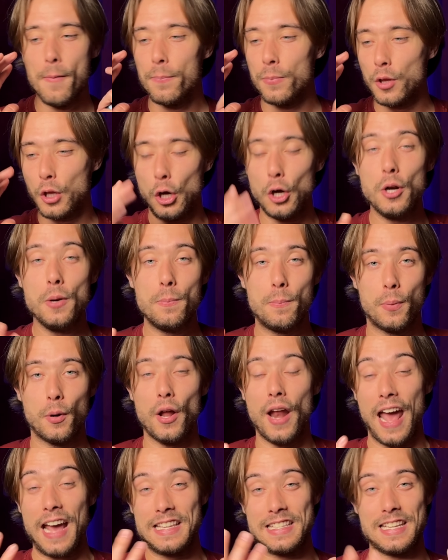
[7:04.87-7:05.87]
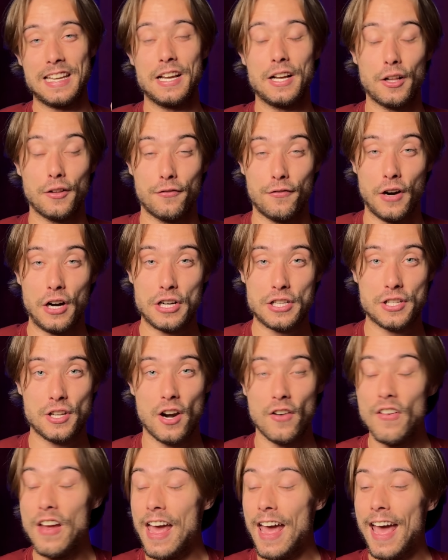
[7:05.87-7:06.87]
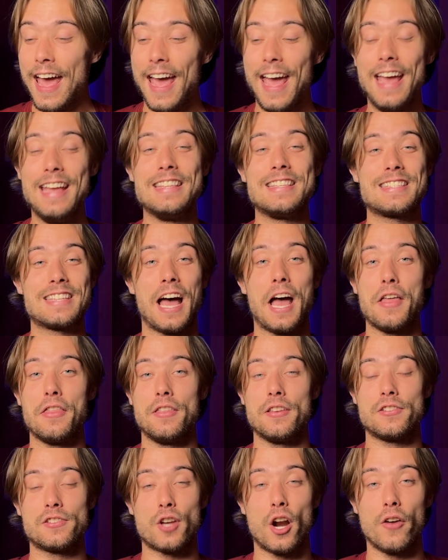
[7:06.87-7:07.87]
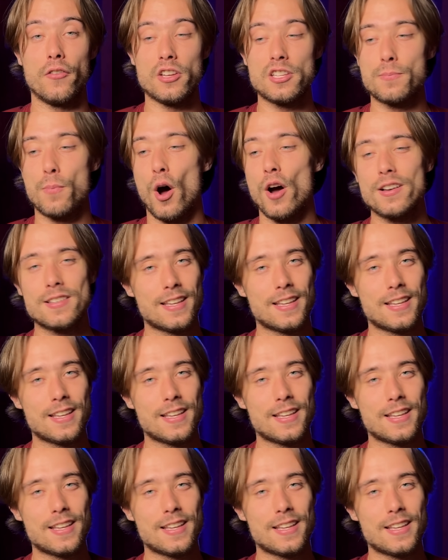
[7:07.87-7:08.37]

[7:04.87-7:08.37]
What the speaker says: couldn't put a single first serve inside the service box,